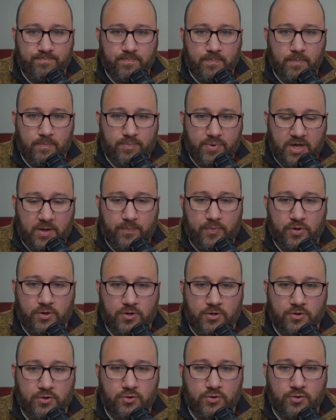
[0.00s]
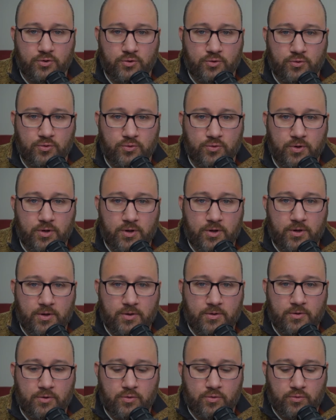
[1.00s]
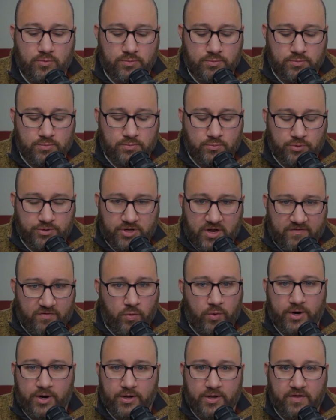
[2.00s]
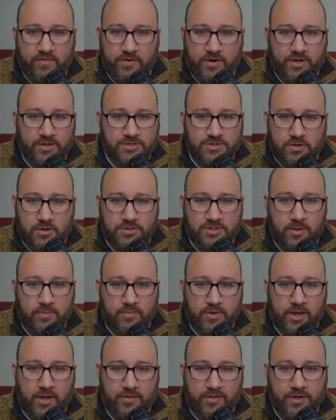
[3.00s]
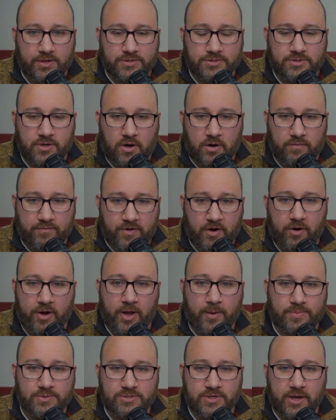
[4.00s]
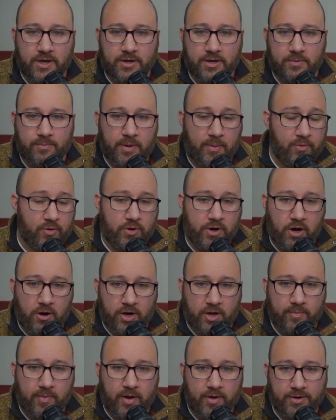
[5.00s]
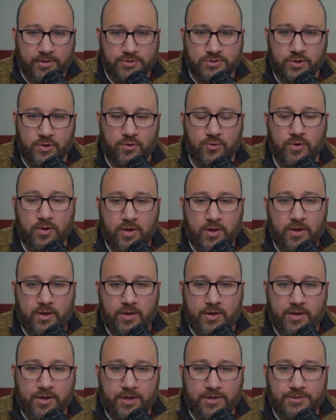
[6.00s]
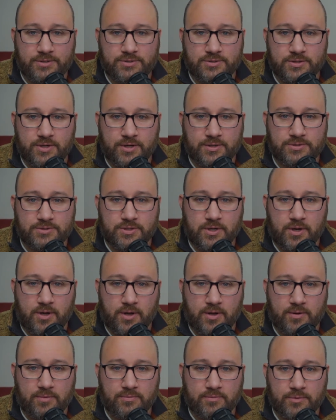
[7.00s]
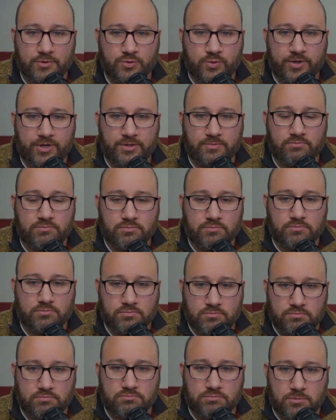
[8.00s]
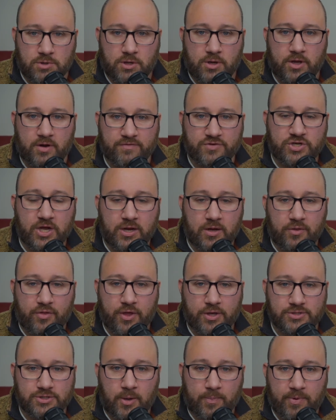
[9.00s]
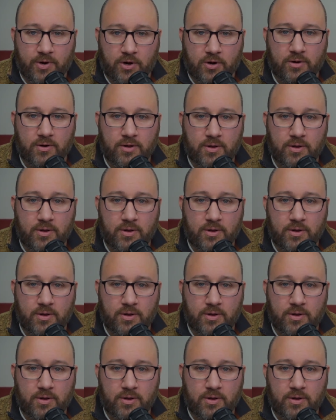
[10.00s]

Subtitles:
people who would never want to even consider something like this are very upset, and people are hearing about it. So it's really kind of shaking things up here.